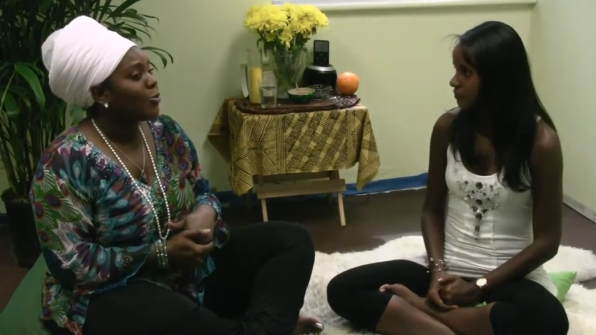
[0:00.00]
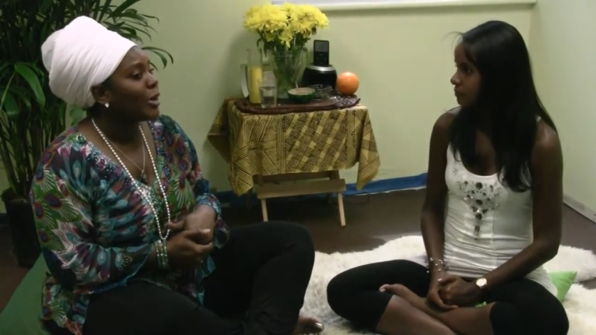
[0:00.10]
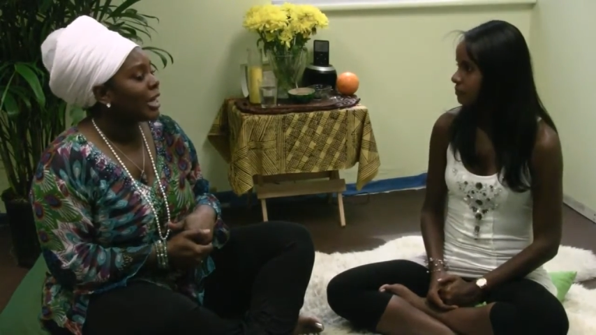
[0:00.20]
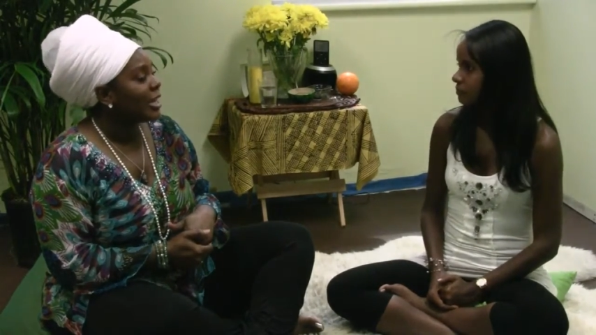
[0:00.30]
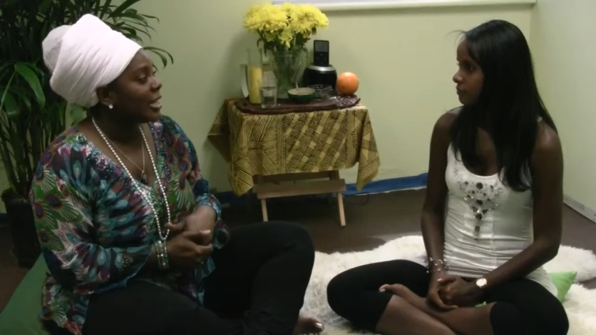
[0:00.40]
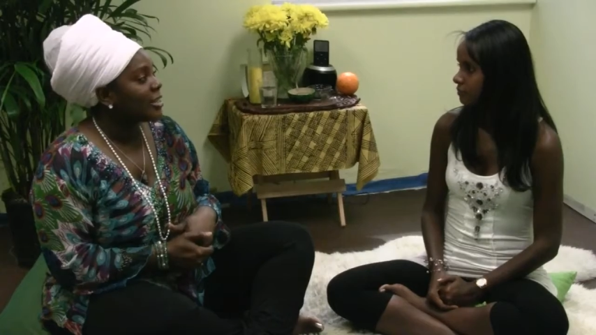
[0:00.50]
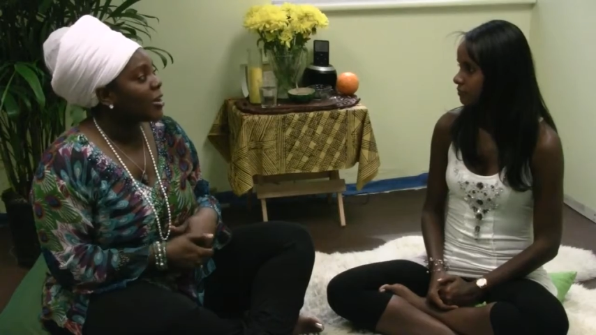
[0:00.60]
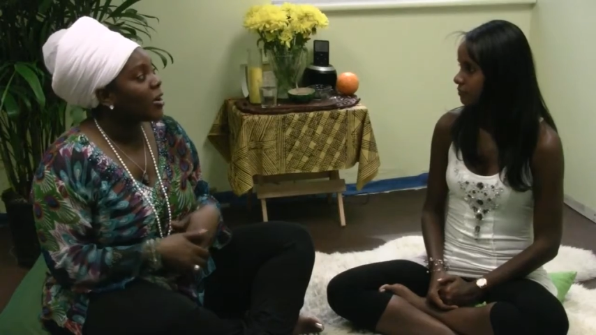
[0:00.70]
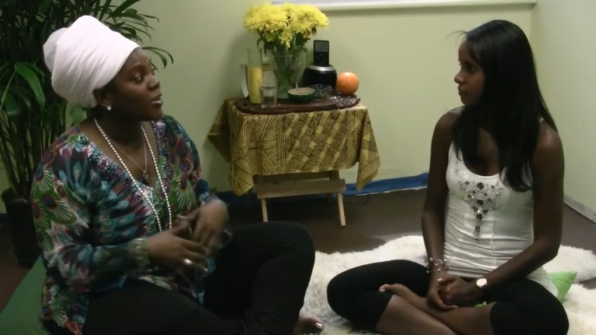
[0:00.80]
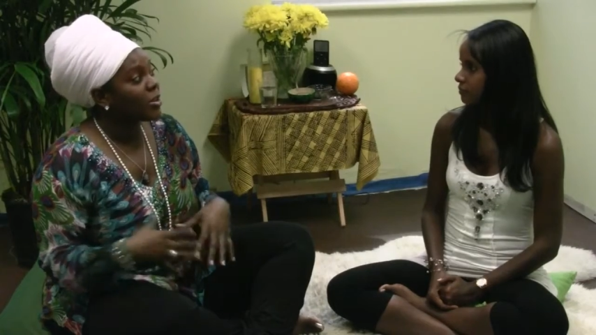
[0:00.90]
Speaker 1: what I like
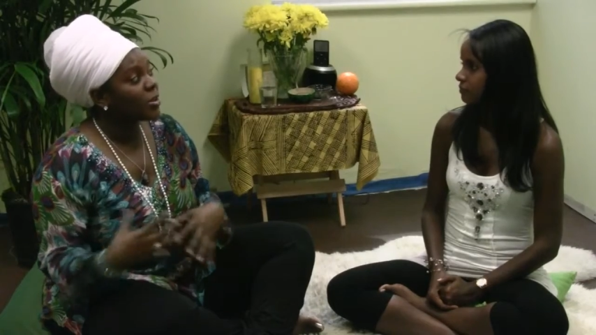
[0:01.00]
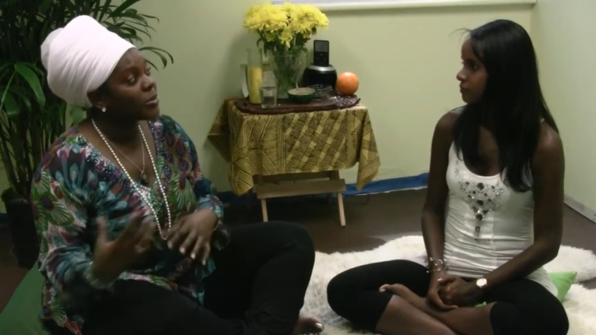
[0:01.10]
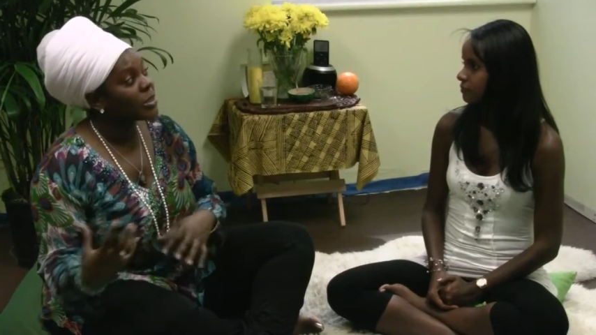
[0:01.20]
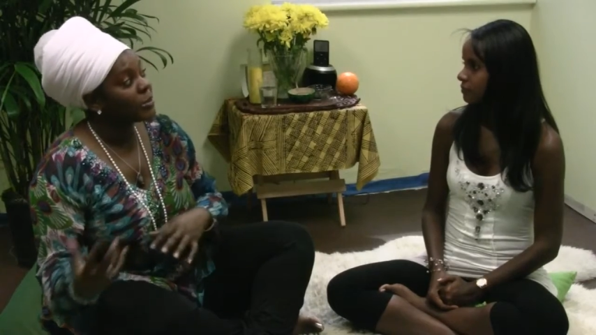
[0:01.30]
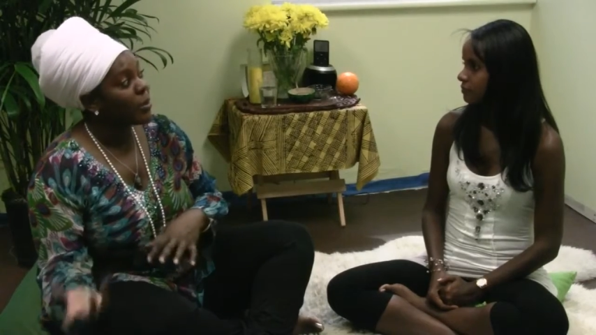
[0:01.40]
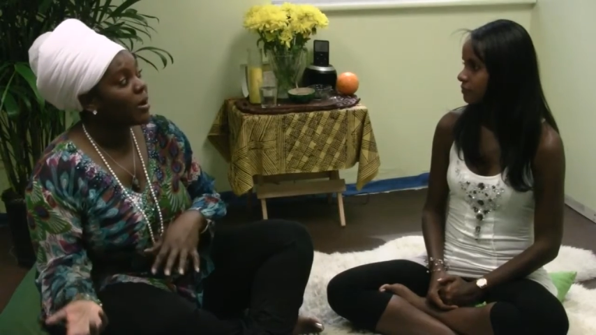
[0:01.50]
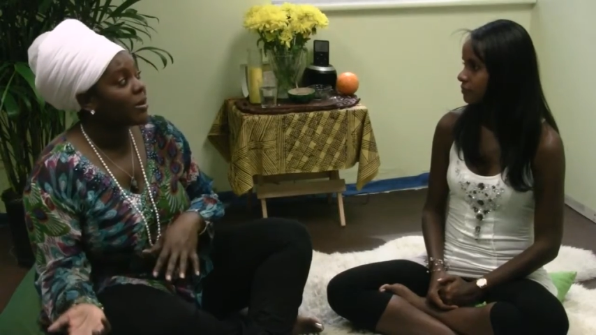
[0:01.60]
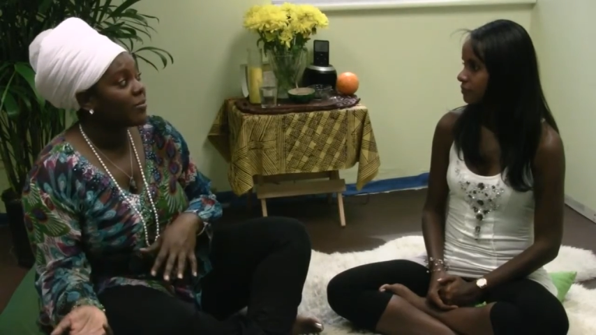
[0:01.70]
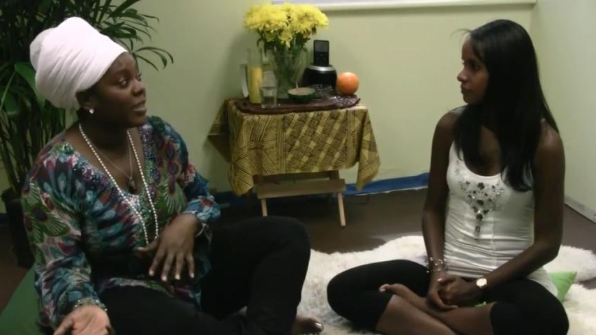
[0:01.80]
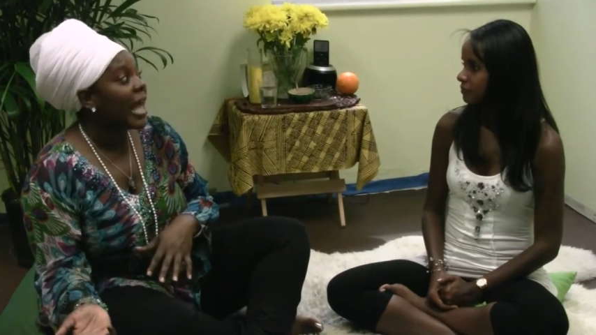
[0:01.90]
to call the closest
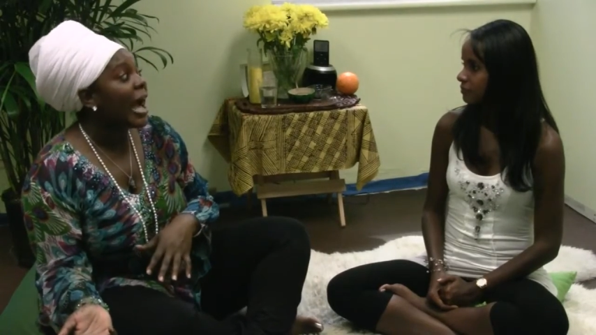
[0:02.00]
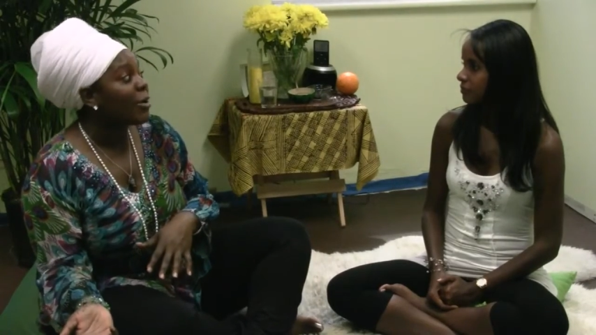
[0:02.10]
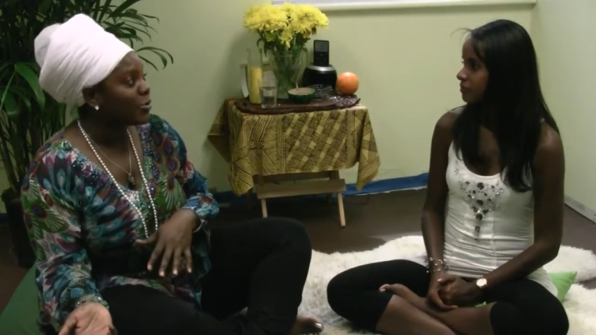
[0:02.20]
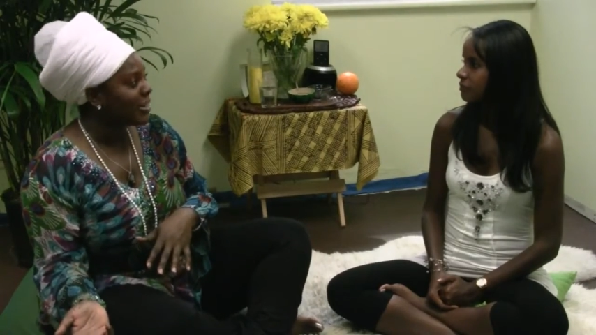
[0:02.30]
part of the out,